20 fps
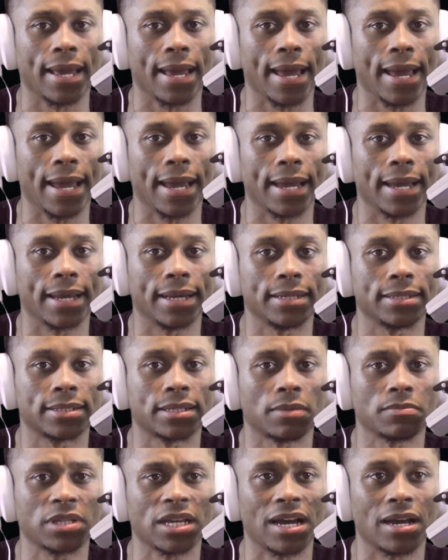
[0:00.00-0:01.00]
And
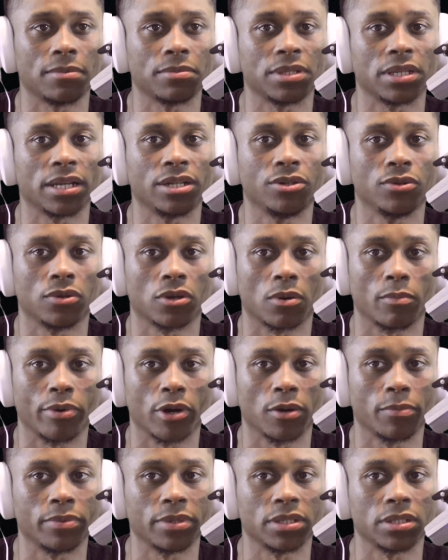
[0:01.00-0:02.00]
sometimes they do it on
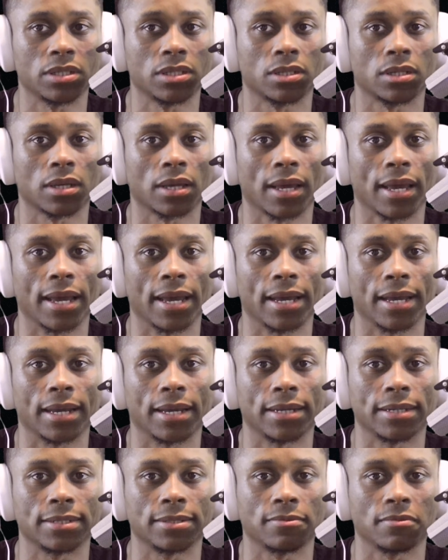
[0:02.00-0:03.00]
purpose,
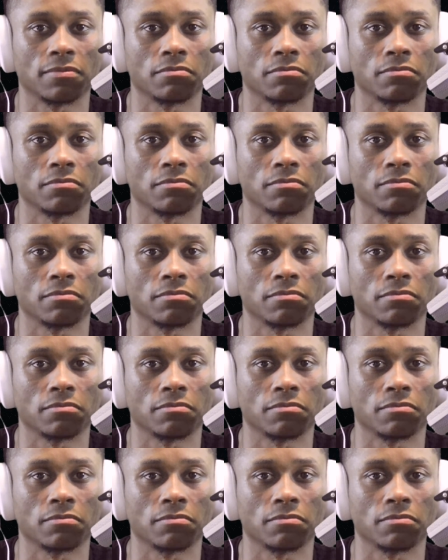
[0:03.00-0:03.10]
and